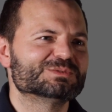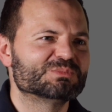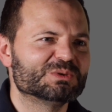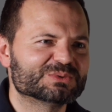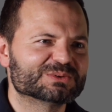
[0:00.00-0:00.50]

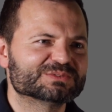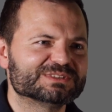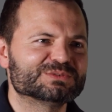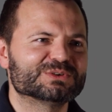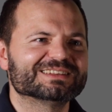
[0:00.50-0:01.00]
people of
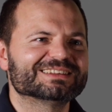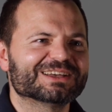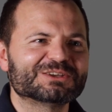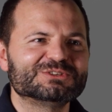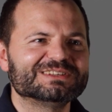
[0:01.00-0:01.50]
different
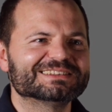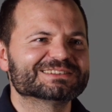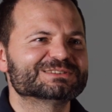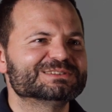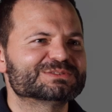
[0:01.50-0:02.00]

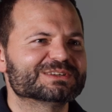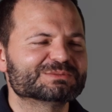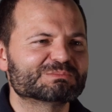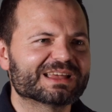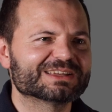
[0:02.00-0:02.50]
ideas,
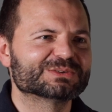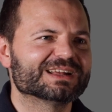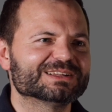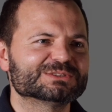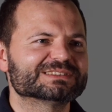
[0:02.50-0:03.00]
different
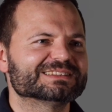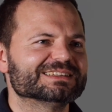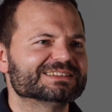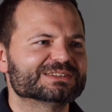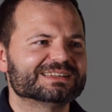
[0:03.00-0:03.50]
backgrounds,
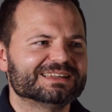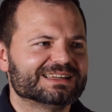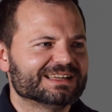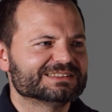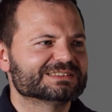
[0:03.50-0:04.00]
and
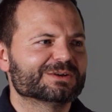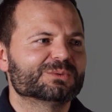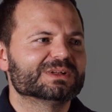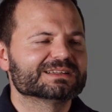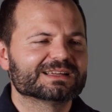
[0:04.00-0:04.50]
so
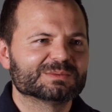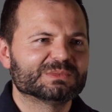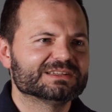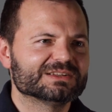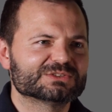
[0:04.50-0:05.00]

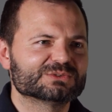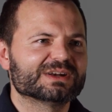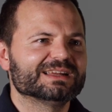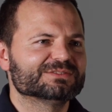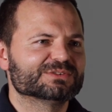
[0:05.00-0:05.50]
welcoming. It's
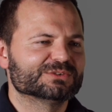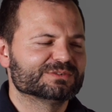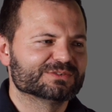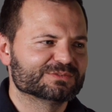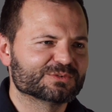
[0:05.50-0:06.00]
great for
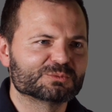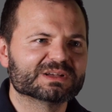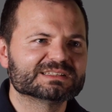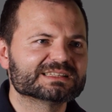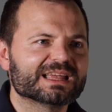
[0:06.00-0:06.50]

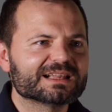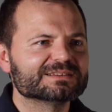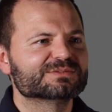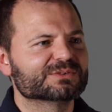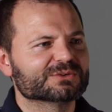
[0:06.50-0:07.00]

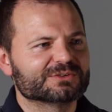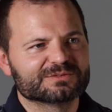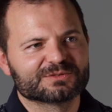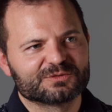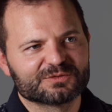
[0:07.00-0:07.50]
myself, for
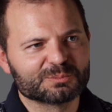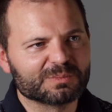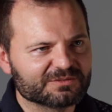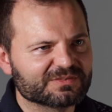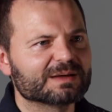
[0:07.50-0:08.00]

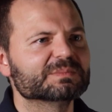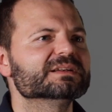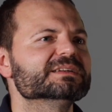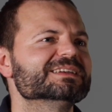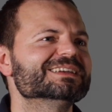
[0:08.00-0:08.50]
my
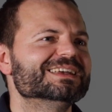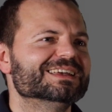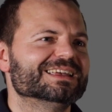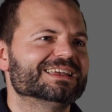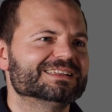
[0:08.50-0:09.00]
family,
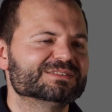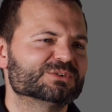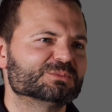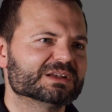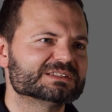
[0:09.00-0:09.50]
and
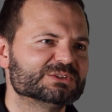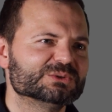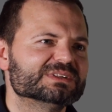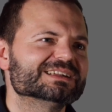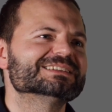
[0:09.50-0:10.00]
for my
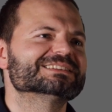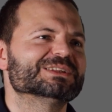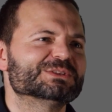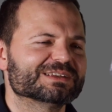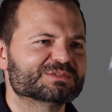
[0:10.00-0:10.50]
students,
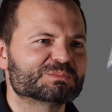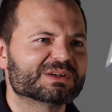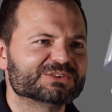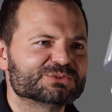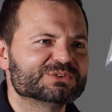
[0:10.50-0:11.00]
and
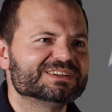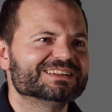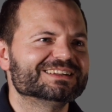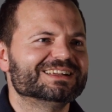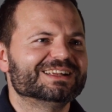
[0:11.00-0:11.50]
everybody really
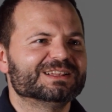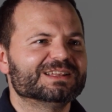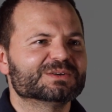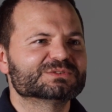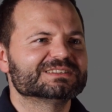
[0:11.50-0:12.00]

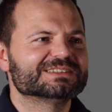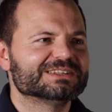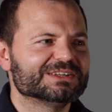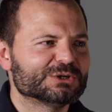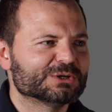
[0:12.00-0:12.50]
loves it
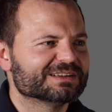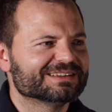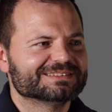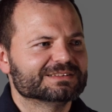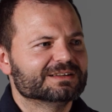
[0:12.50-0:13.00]
here,
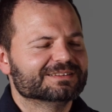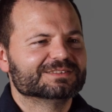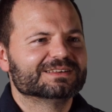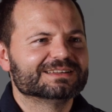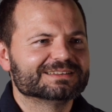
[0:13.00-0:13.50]

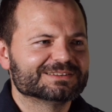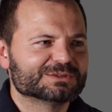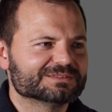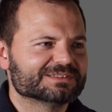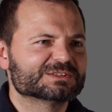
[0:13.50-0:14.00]

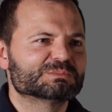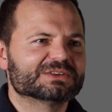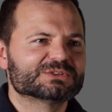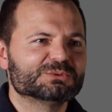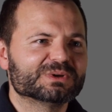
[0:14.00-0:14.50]

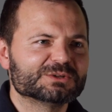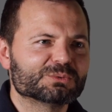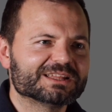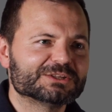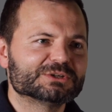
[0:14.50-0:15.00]
especially when the
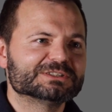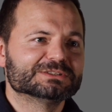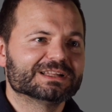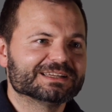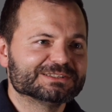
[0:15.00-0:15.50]
weather is
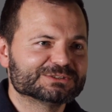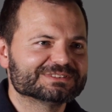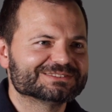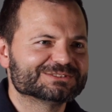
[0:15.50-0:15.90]
nice.